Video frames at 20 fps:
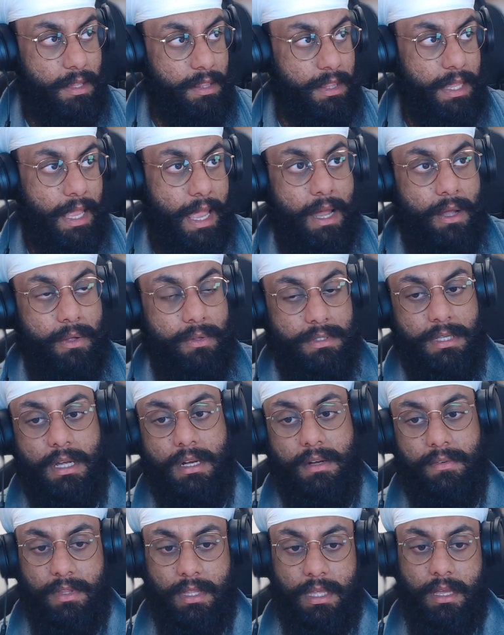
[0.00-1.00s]
The
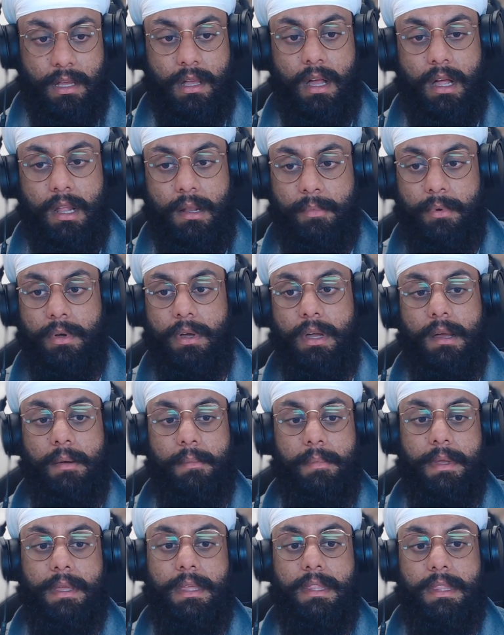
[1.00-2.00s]
outside of the
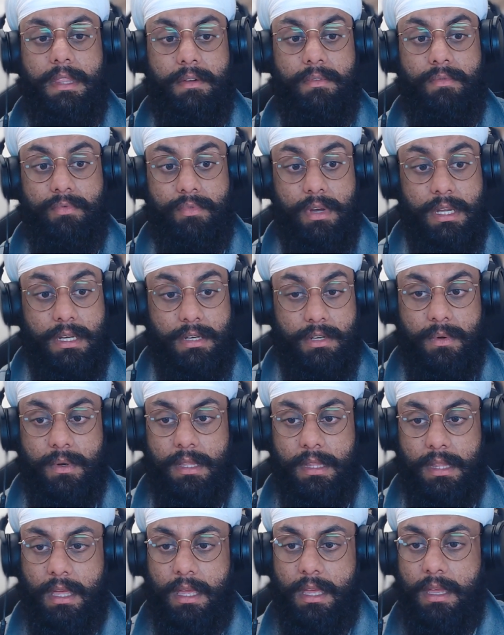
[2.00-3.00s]
Akalbunga bit, they're
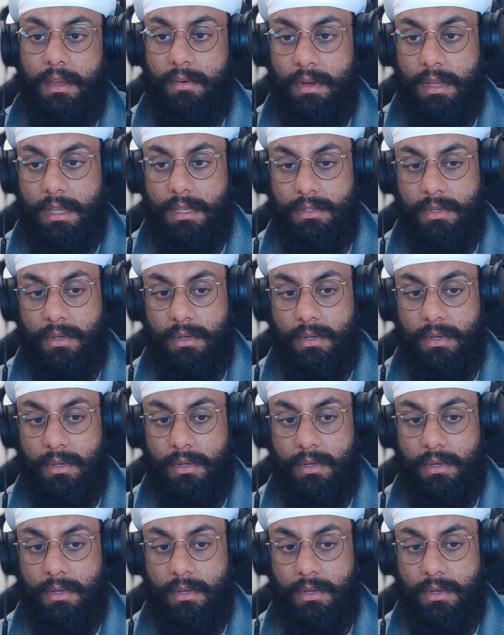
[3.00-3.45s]
redoing that area.